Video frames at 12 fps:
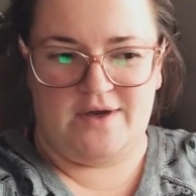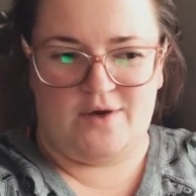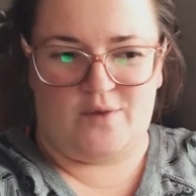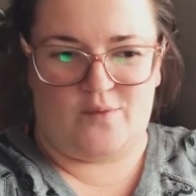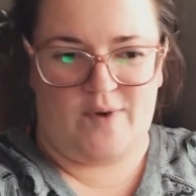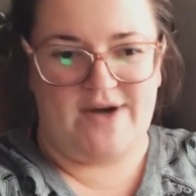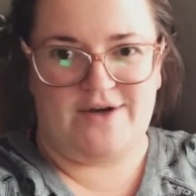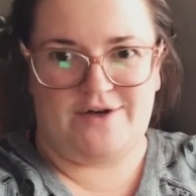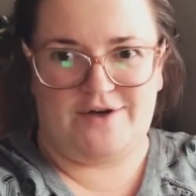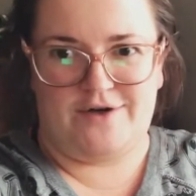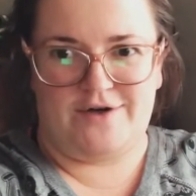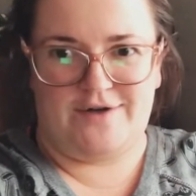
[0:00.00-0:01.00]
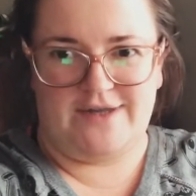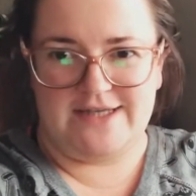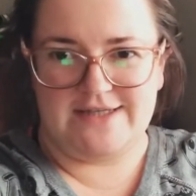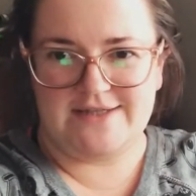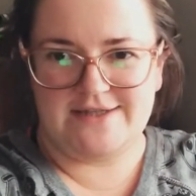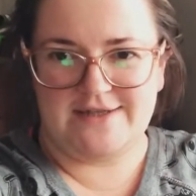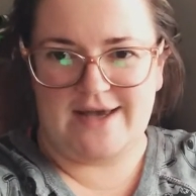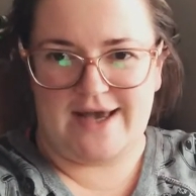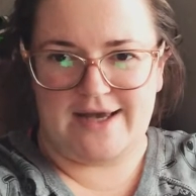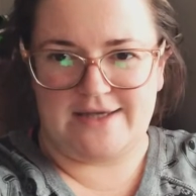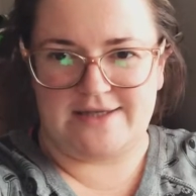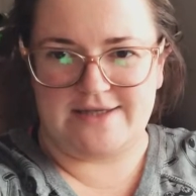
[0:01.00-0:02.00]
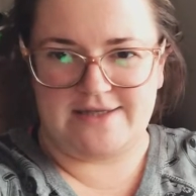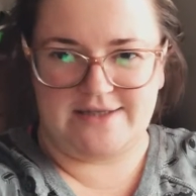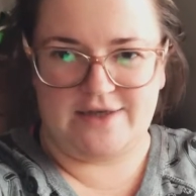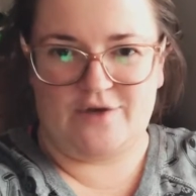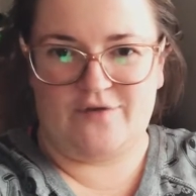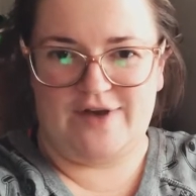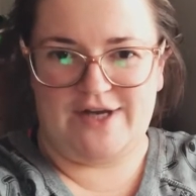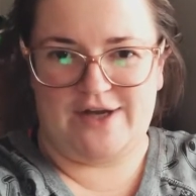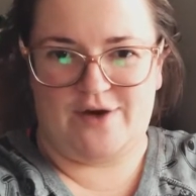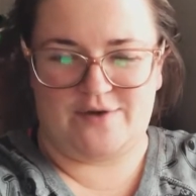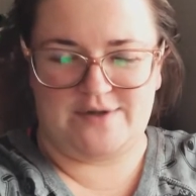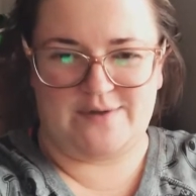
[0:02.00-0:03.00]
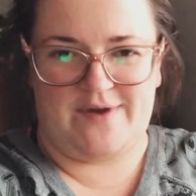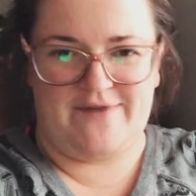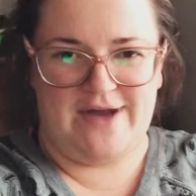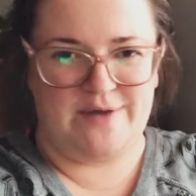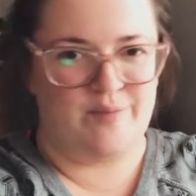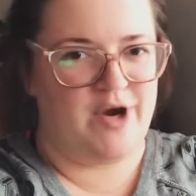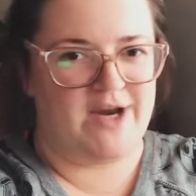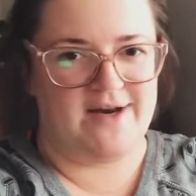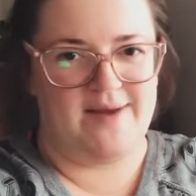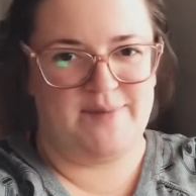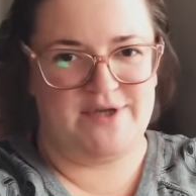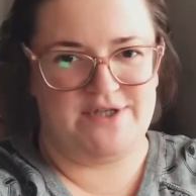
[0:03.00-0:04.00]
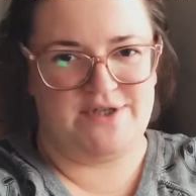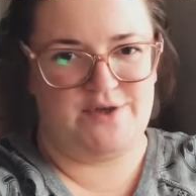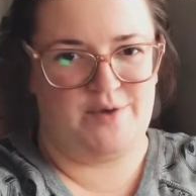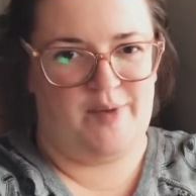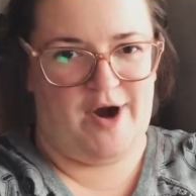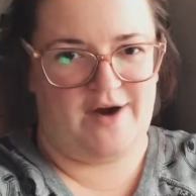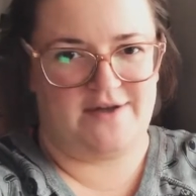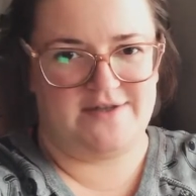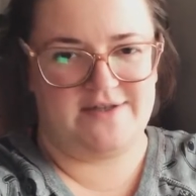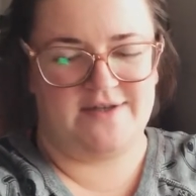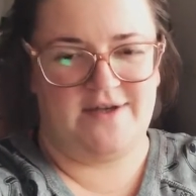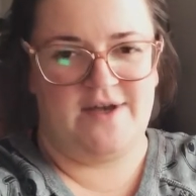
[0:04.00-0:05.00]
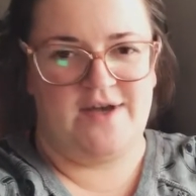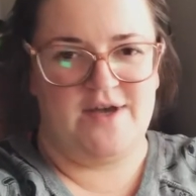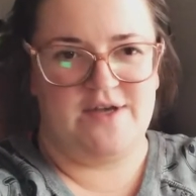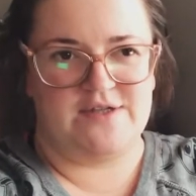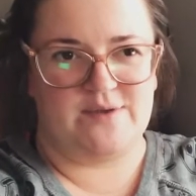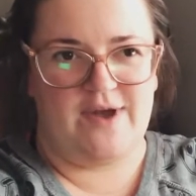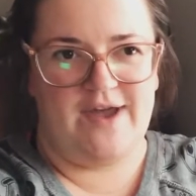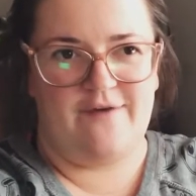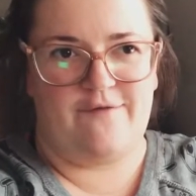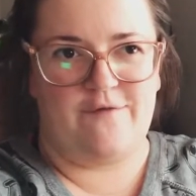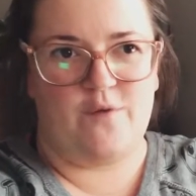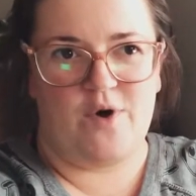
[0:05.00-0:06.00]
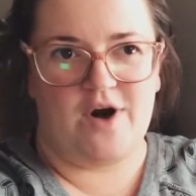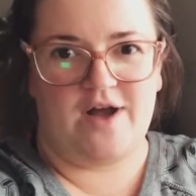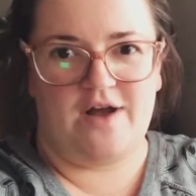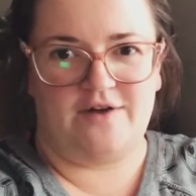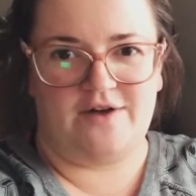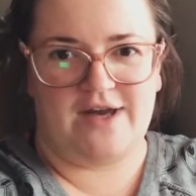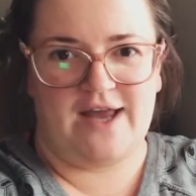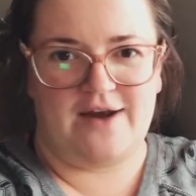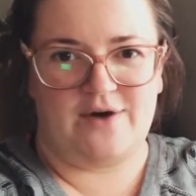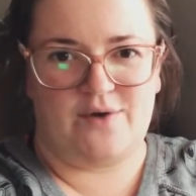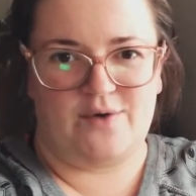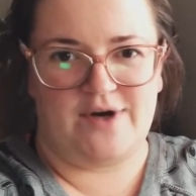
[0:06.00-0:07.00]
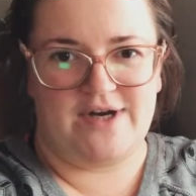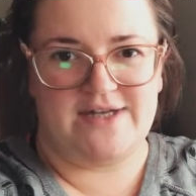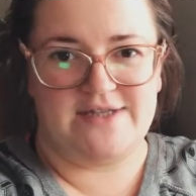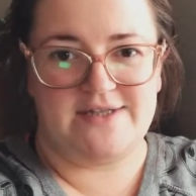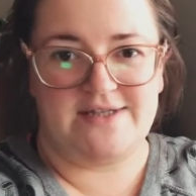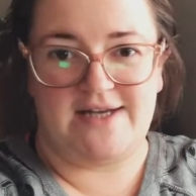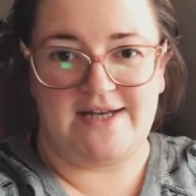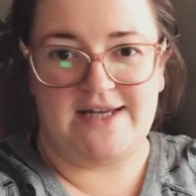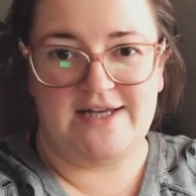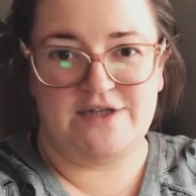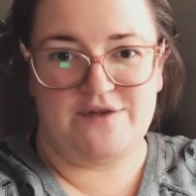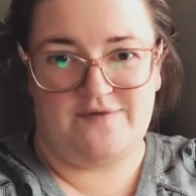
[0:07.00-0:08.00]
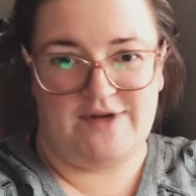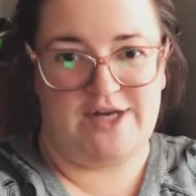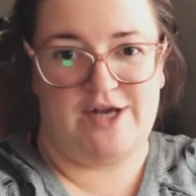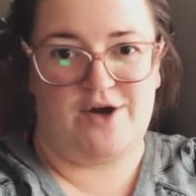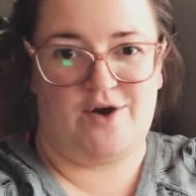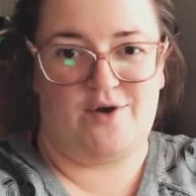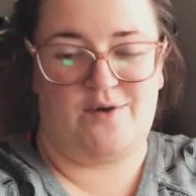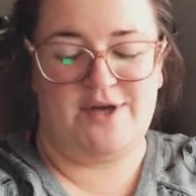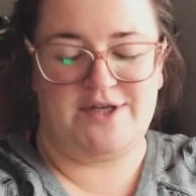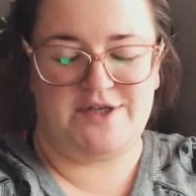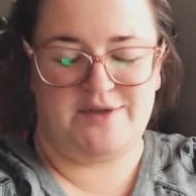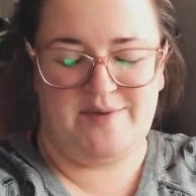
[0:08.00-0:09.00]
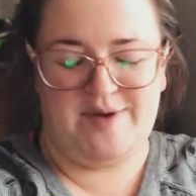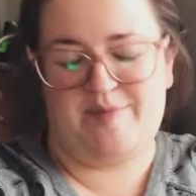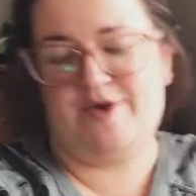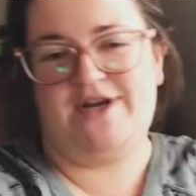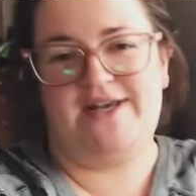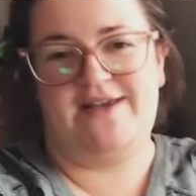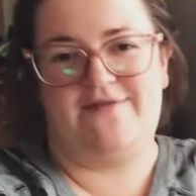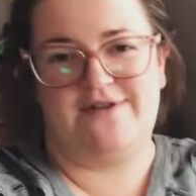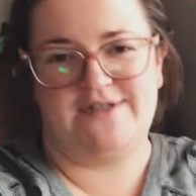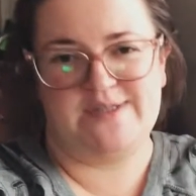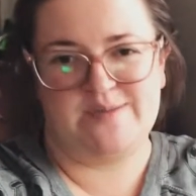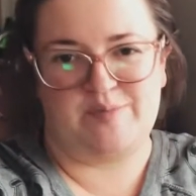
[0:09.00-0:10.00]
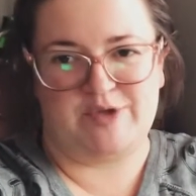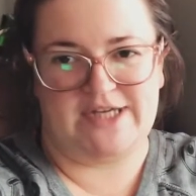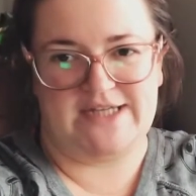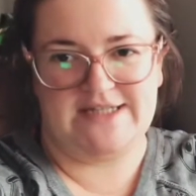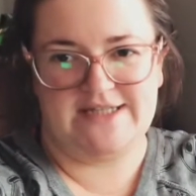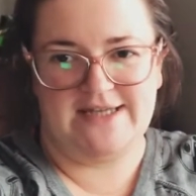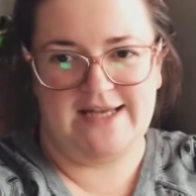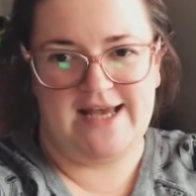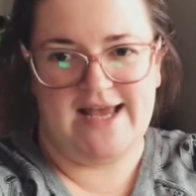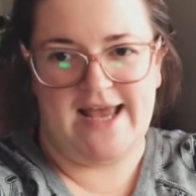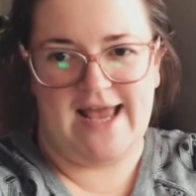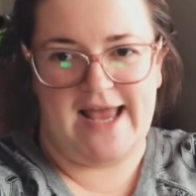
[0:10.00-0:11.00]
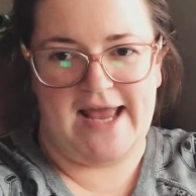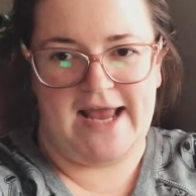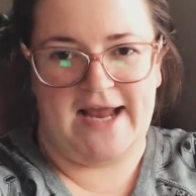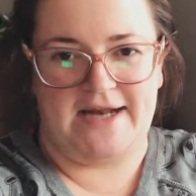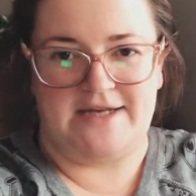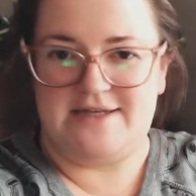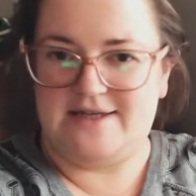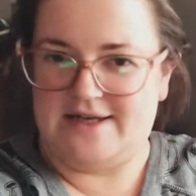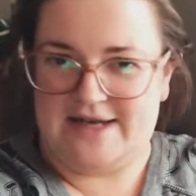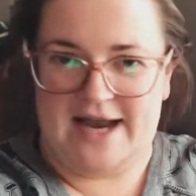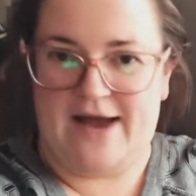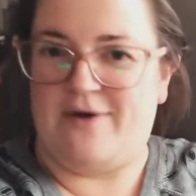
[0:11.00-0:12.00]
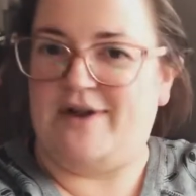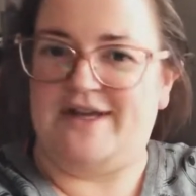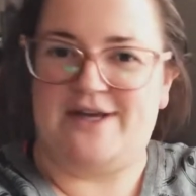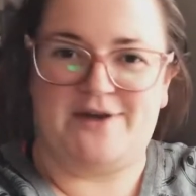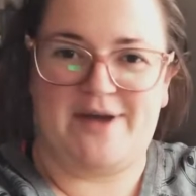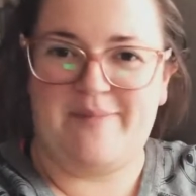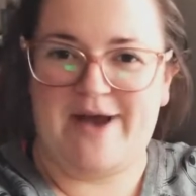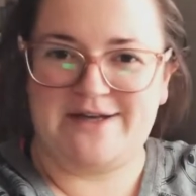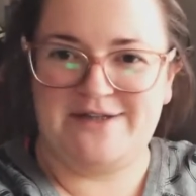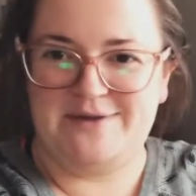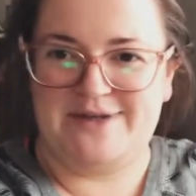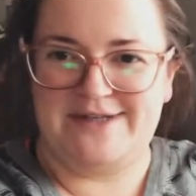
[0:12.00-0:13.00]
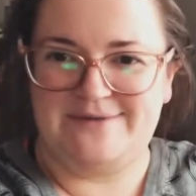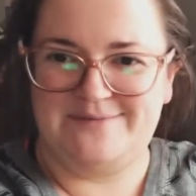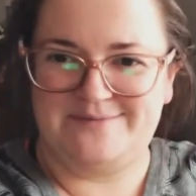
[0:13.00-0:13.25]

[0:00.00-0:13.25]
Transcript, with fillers: render this as a single video. So I've had to break it up into two parts. So I have four color categories in each video. It should be a pretty even split. And now I'll let you get back to it.